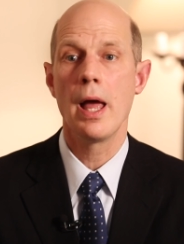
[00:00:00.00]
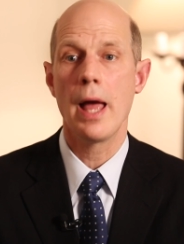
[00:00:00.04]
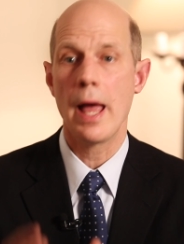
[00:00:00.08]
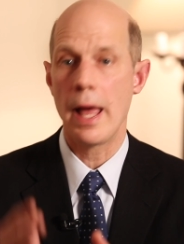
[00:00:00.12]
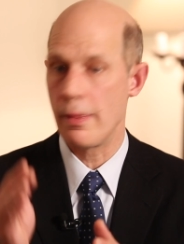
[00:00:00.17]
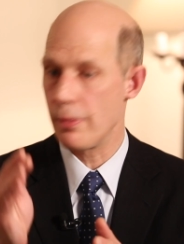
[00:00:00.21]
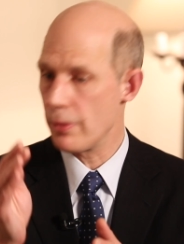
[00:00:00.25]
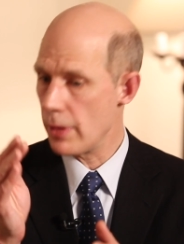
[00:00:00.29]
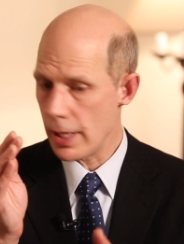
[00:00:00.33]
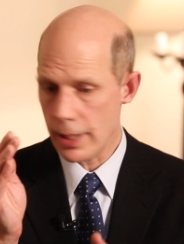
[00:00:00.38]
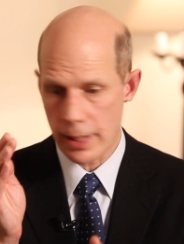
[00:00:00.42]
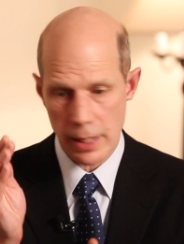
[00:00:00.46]

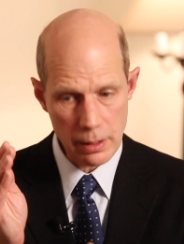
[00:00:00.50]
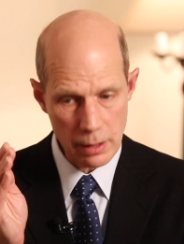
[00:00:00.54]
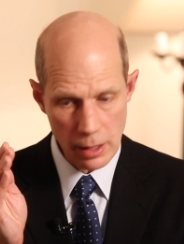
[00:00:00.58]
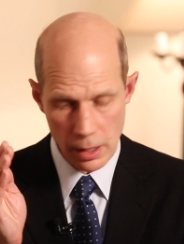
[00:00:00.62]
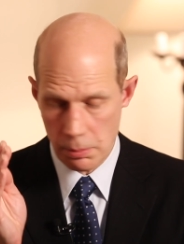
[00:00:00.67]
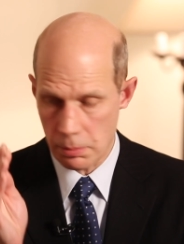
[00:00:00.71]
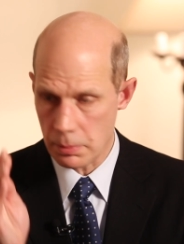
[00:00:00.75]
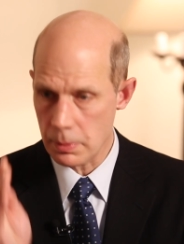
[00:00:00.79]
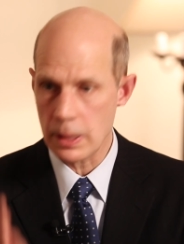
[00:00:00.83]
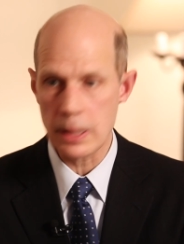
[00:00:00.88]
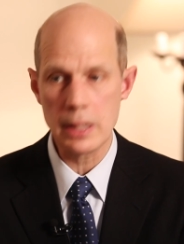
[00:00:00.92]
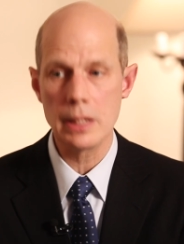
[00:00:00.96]
And they get
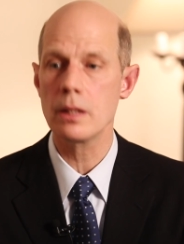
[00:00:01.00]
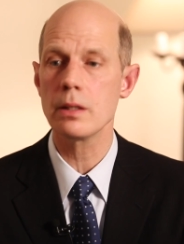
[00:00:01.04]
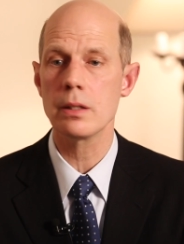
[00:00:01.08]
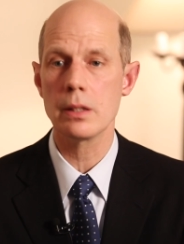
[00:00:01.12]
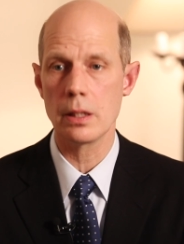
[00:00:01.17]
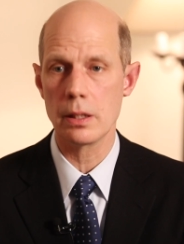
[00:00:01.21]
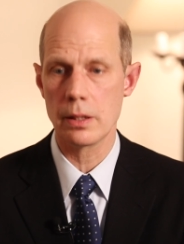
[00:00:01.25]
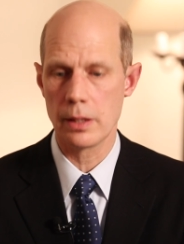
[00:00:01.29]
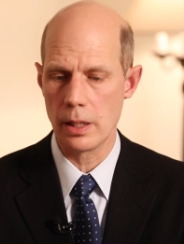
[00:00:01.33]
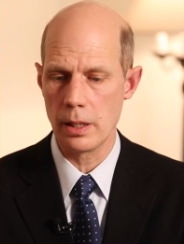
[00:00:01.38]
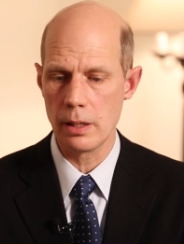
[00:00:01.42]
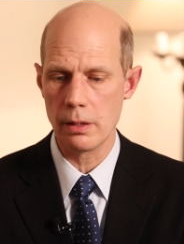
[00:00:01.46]

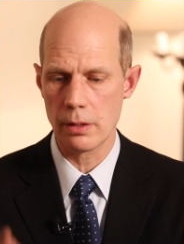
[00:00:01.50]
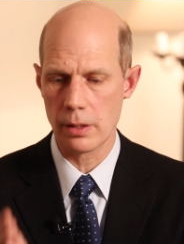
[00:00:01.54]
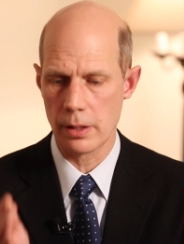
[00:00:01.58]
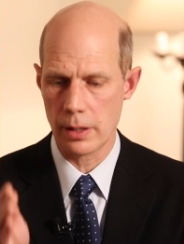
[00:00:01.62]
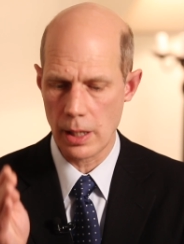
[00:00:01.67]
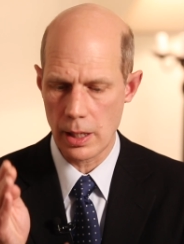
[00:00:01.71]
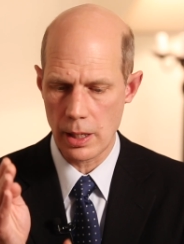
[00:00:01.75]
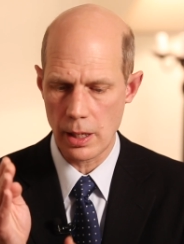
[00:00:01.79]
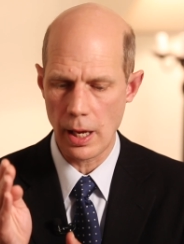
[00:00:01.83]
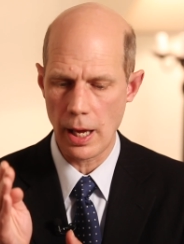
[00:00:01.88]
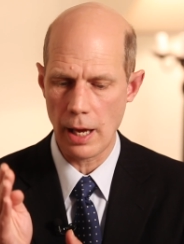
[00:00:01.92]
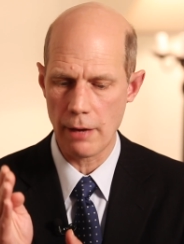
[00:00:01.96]

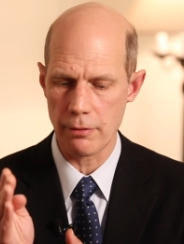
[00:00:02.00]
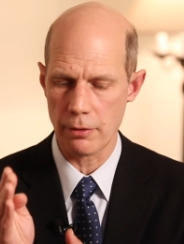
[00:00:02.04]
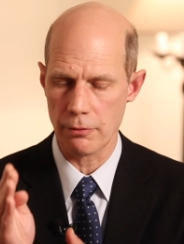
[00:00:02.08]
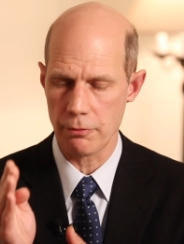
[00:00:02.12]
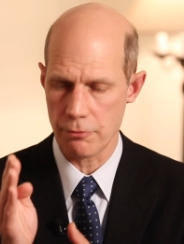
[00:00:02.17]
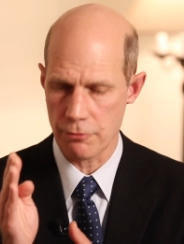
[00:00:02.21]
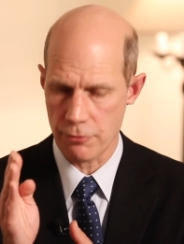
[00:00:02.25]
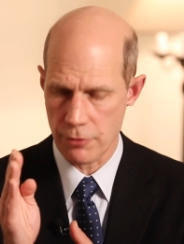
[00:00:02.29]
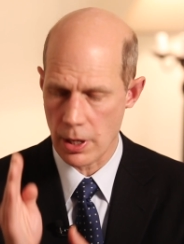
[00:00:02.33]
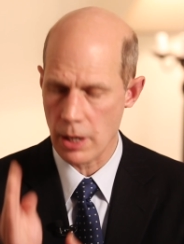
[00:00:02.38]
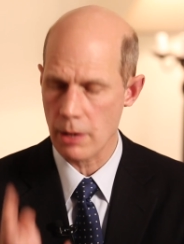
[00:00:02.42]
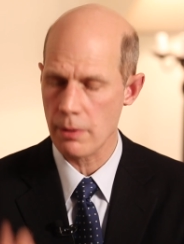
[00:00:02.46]
they have a
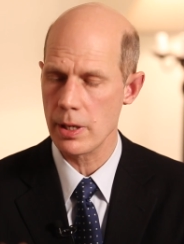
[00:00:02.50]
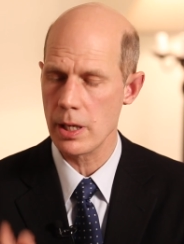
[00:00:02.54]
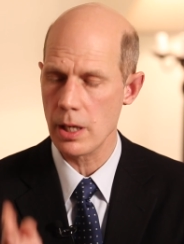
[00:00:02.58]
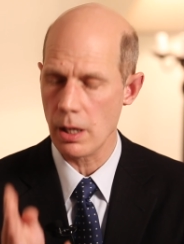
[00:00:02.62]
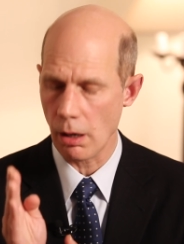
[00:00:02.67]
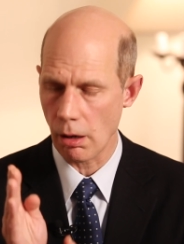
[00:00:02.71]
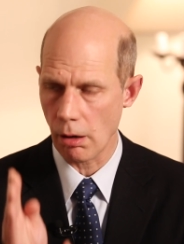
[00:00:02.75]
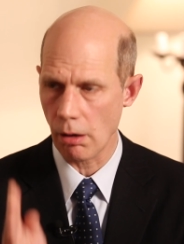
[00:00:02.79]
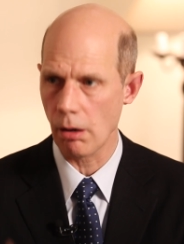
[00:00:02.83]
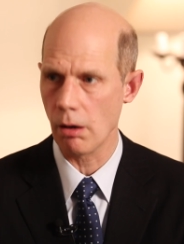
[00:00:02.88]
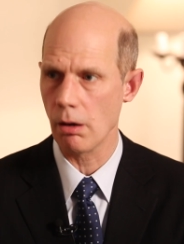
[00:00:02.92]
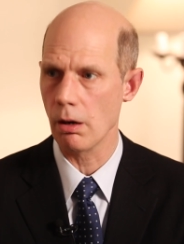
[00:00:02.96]
very
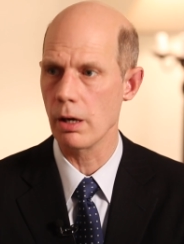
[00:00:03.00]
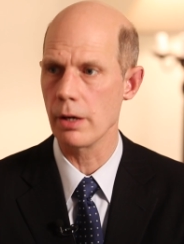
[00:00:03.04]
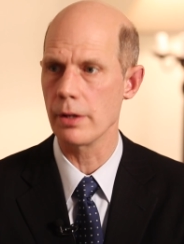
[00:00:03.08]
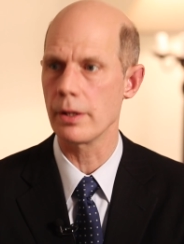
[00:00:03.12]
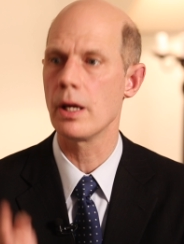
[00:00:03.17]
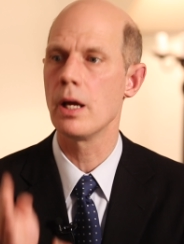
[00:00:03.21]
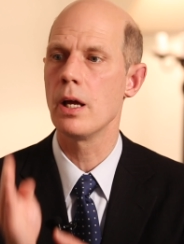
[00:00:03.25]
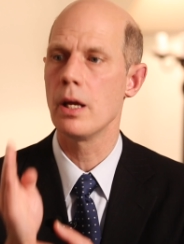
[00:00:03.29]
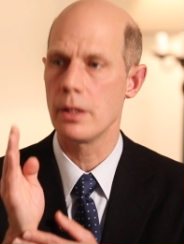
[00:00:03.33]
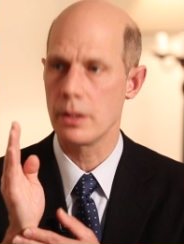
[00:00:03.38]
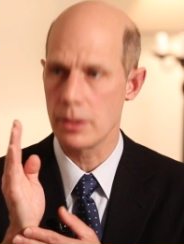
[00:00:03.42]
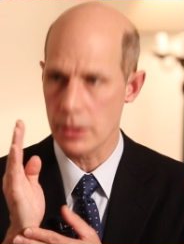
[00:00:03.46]
hard
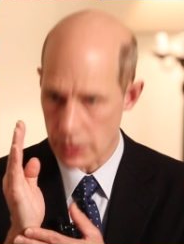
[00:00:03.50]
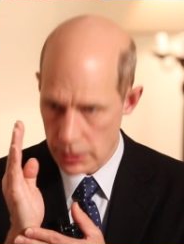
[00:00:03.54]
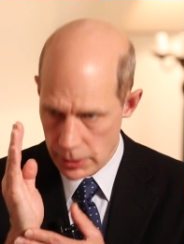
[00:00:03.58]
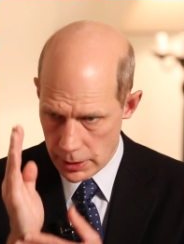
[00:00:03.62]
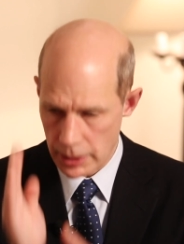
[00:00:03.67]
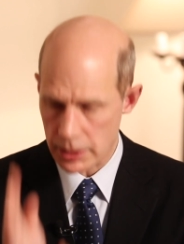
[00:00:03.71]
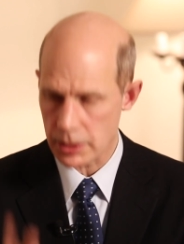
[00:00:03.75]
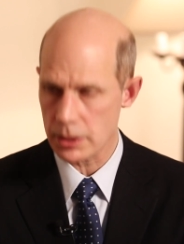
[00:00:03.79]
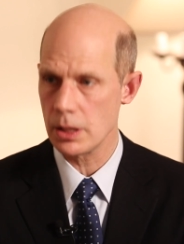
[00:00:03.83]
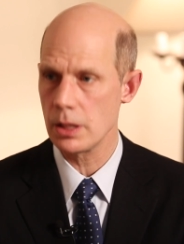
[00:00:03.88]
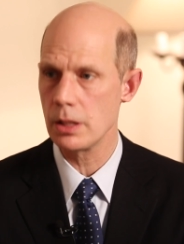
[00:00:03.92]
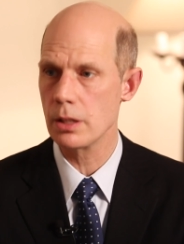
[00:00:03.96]

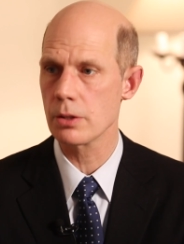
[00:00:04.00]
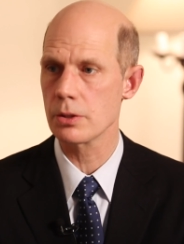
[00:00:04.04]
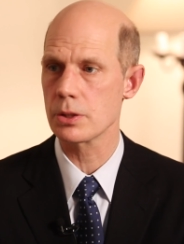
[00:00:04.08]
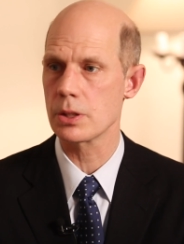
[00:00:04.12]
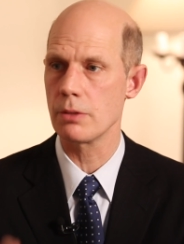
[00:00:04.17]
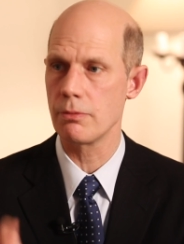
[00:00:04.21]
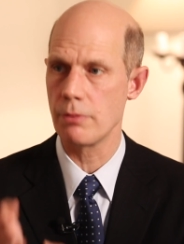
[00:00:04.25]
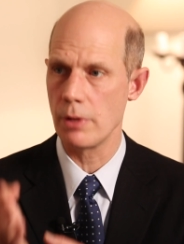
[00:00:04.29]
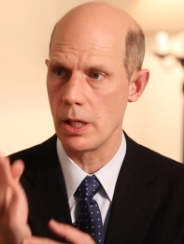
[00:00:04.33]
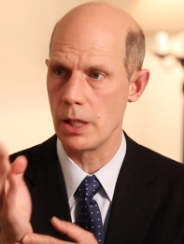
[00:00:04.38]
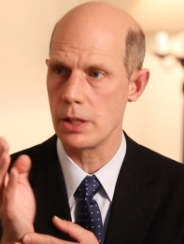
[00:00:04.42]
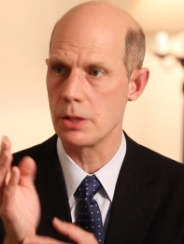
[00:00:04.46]
60 years
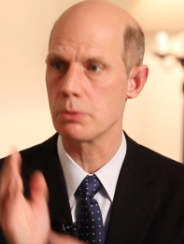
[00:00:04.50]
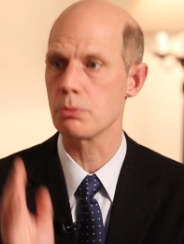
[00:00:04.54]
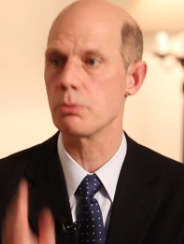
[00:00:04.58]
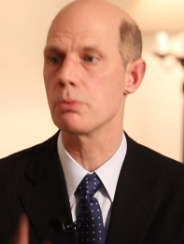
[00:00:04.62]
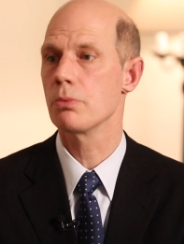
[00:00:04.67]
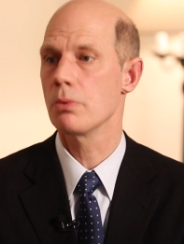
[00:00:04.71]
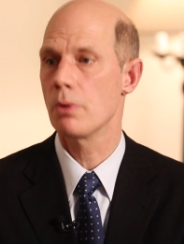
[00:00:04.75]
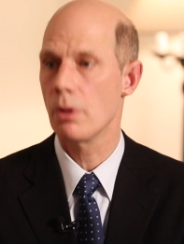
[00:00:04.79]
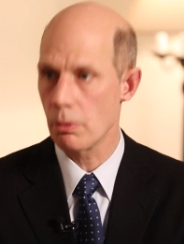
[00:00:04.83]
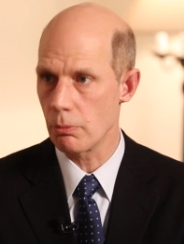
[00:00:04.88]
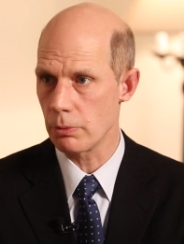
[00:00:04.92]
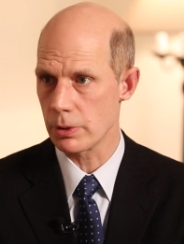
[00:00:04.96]
of age,
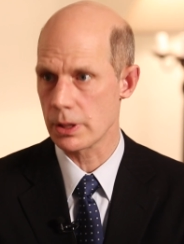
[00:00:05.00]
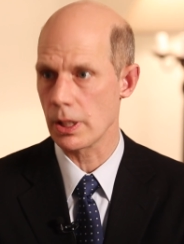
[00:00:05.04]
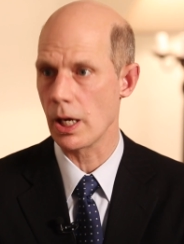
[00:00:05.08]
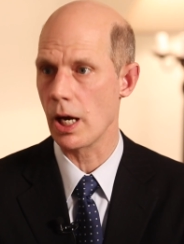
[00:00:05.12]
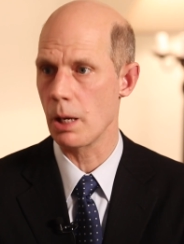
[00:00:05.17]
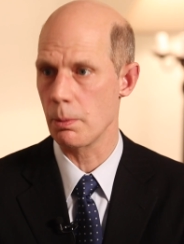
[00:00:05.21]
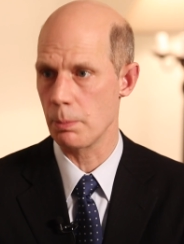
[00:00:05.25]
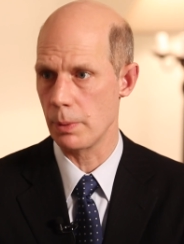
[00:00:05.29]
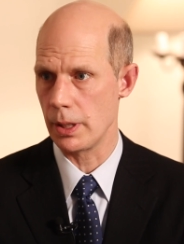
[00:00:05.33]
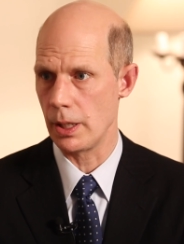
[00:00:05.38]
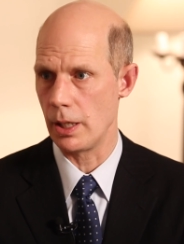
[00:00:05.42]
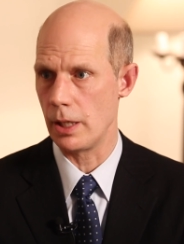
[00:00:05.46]

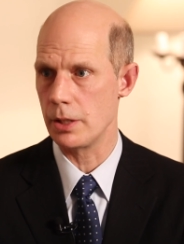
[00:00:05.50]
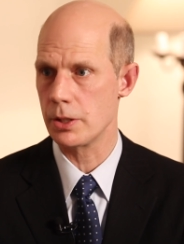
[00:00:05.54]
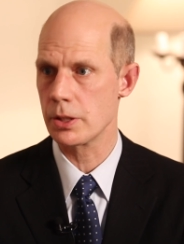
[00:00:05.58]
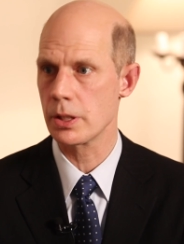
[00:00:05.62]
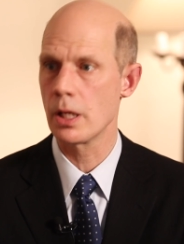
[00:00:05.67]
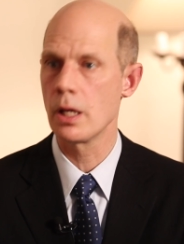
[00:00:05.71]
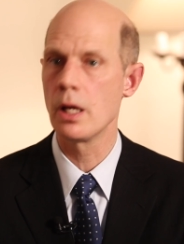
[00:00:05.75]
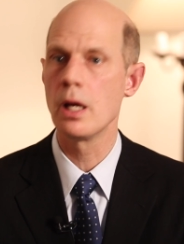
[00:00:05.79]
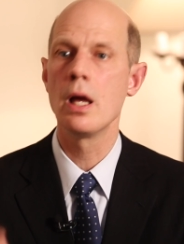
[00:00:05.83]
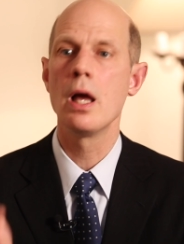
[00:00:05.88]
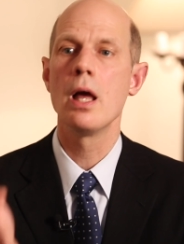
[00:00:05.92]
retirement age.